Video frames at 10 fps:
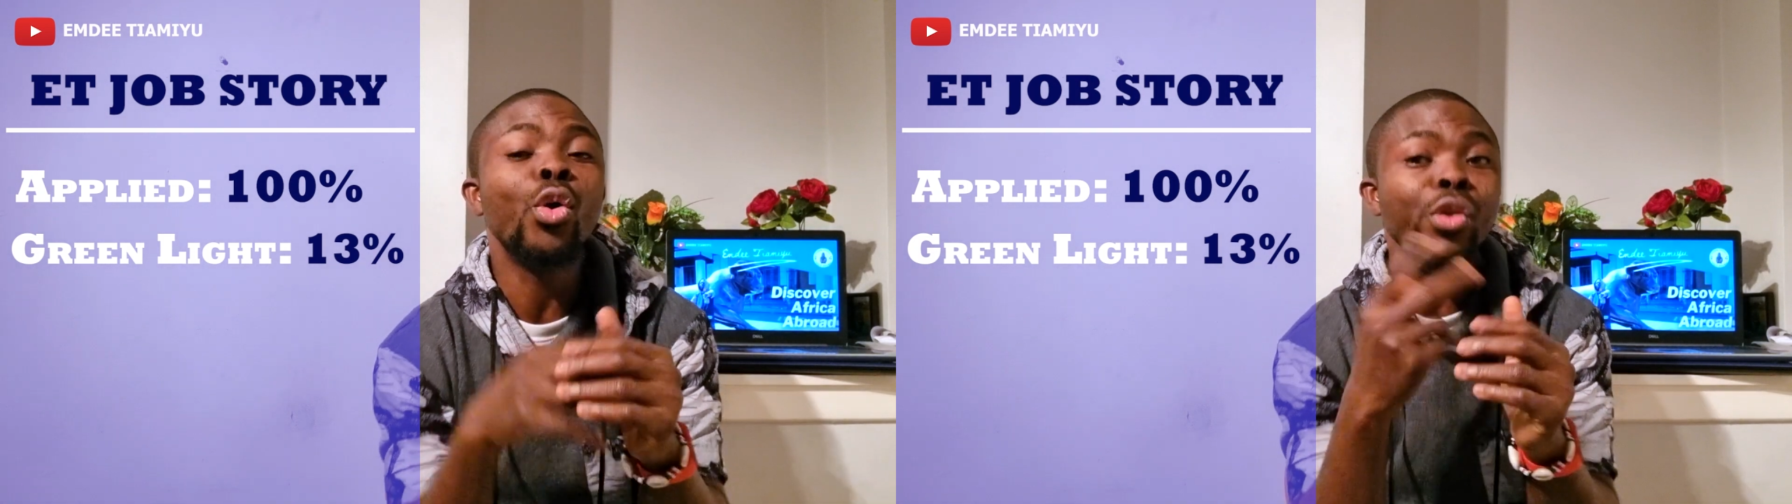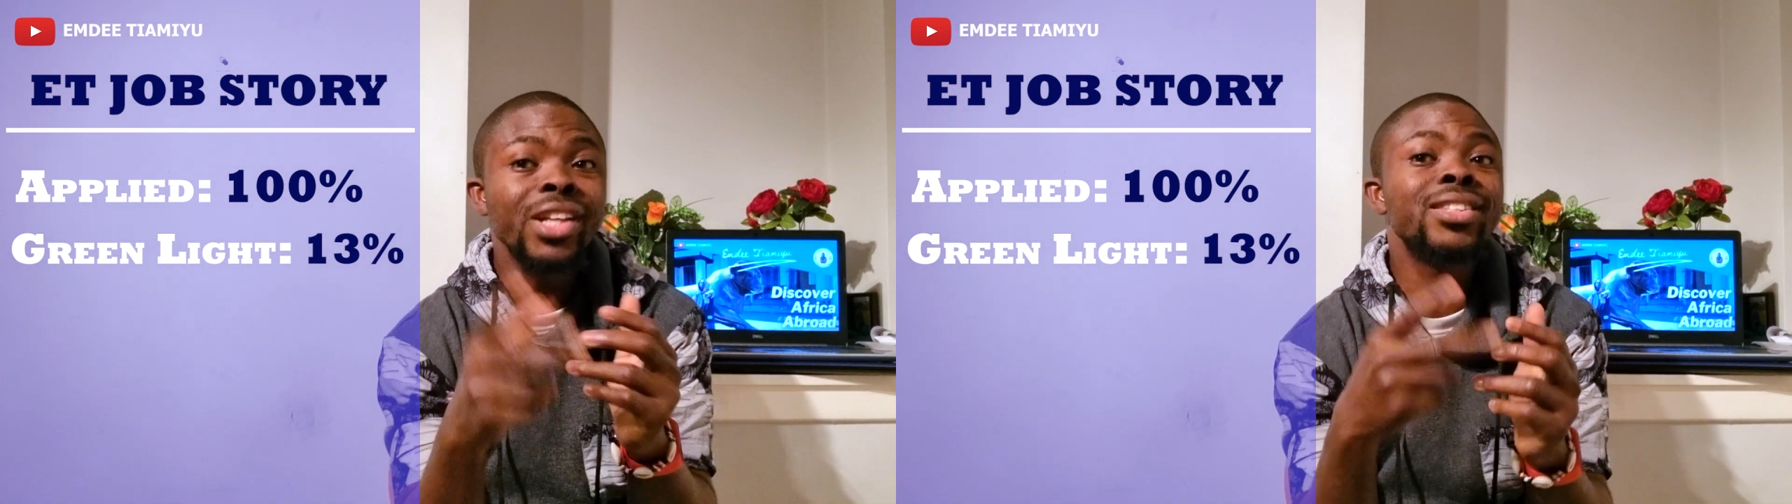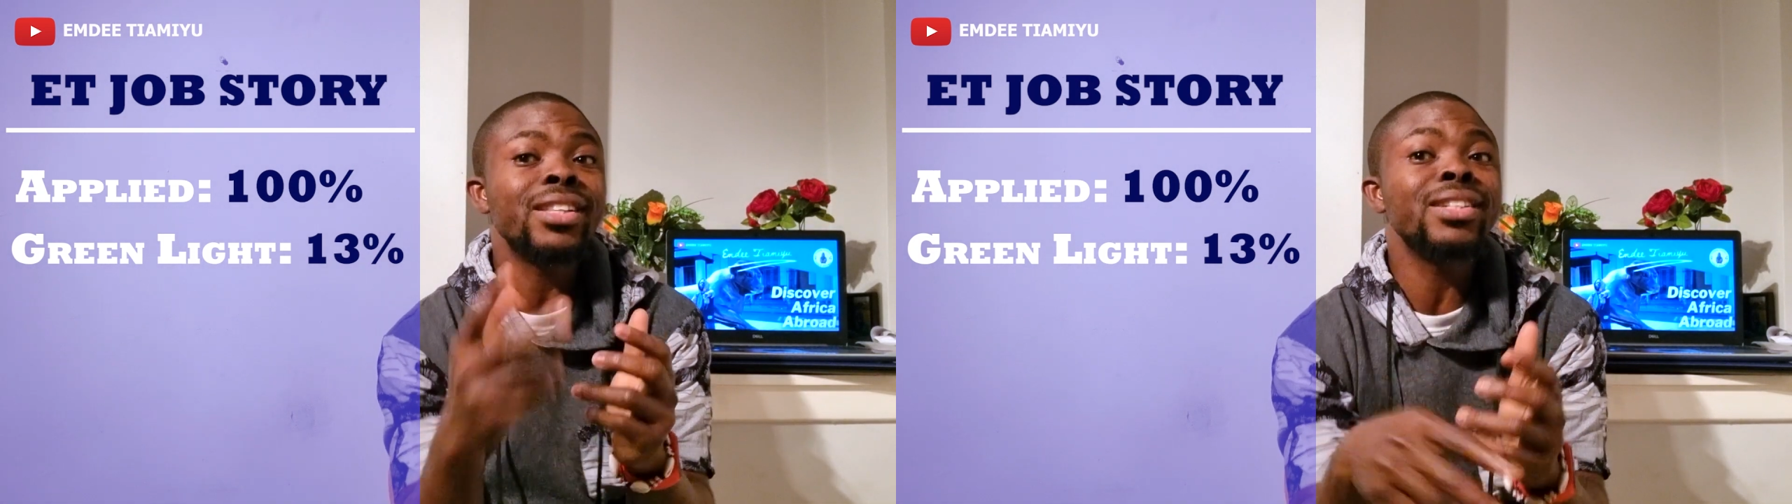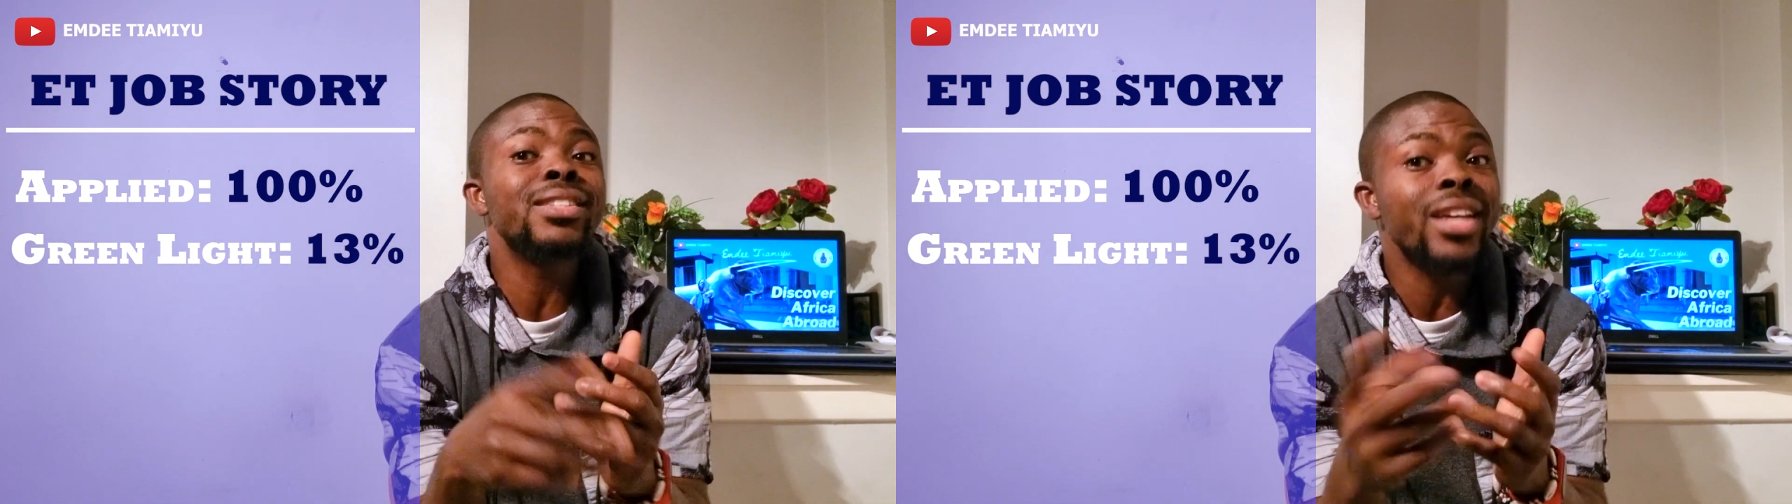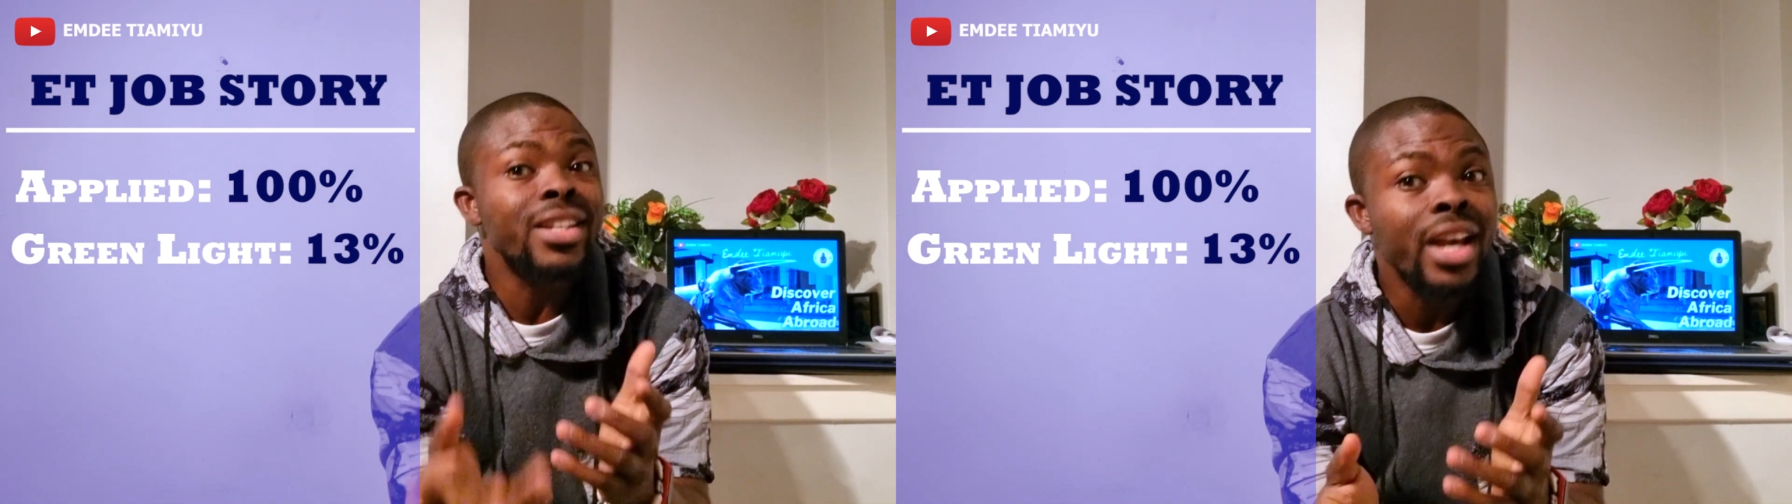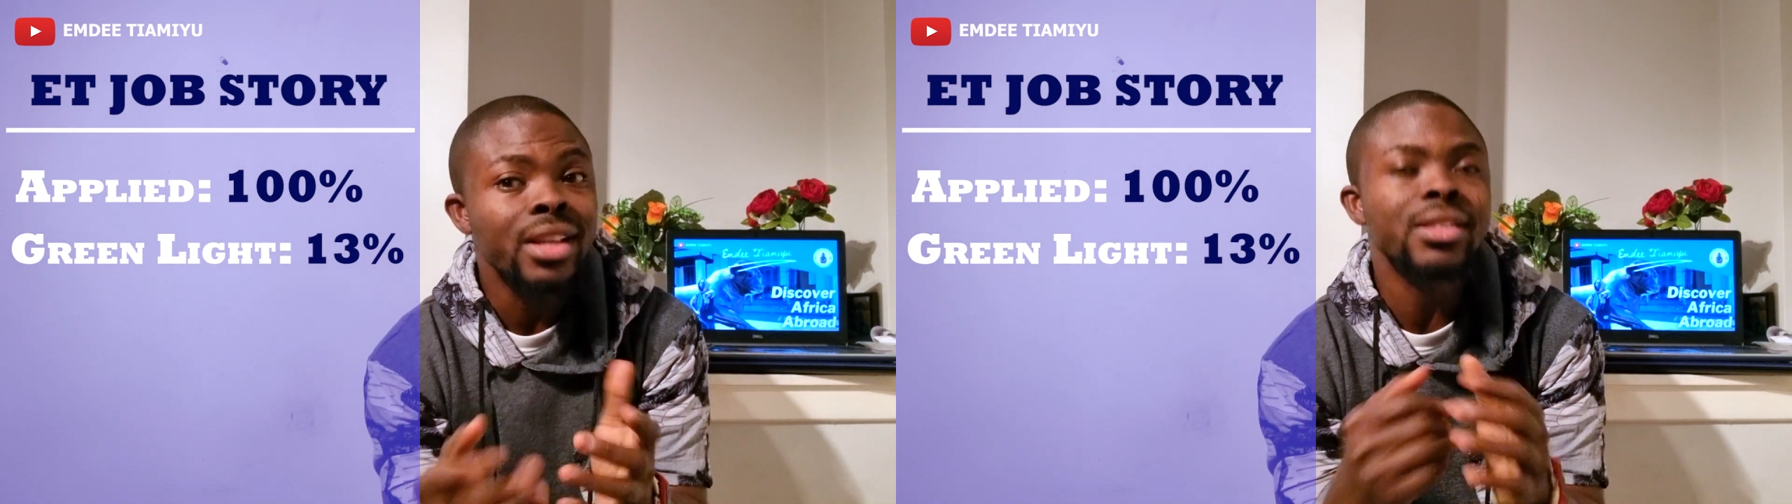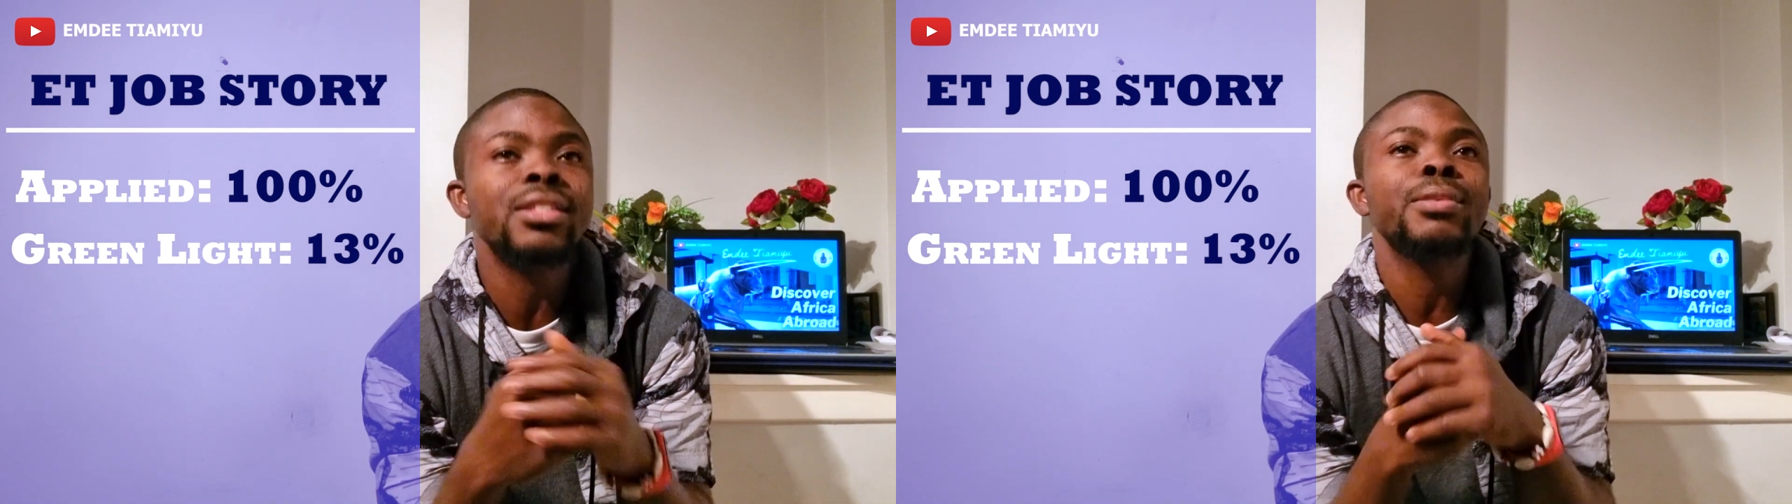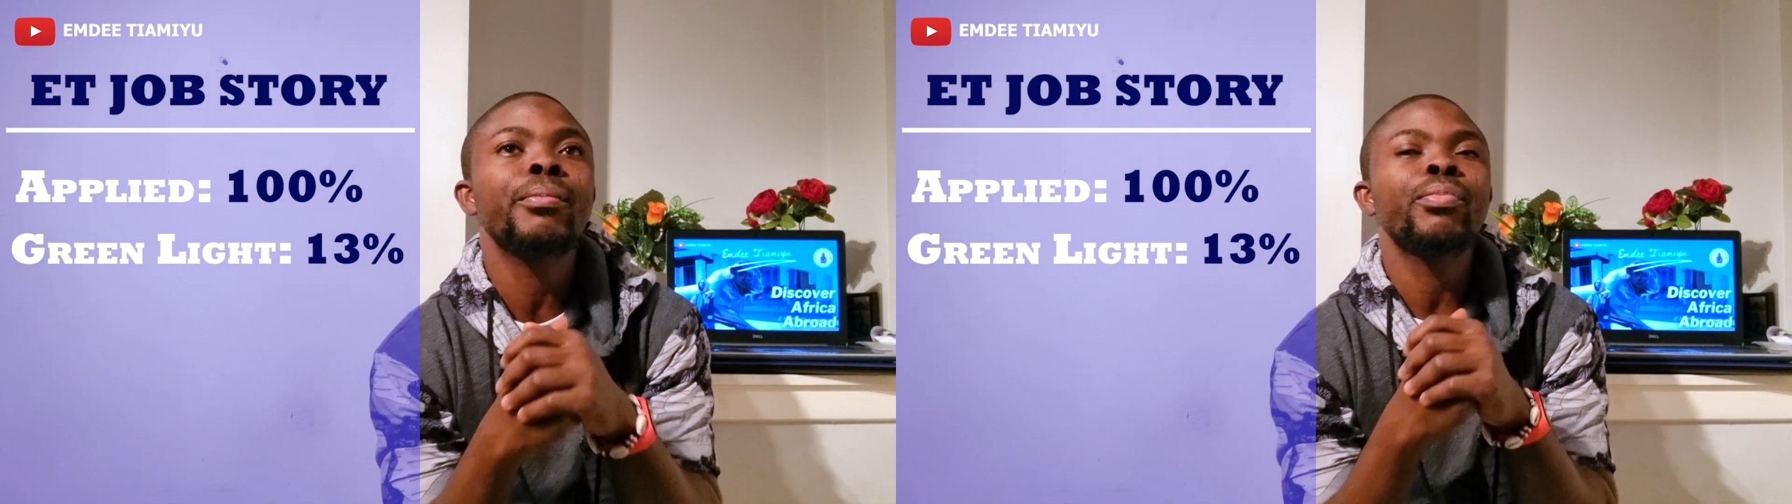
Only 13 said yes.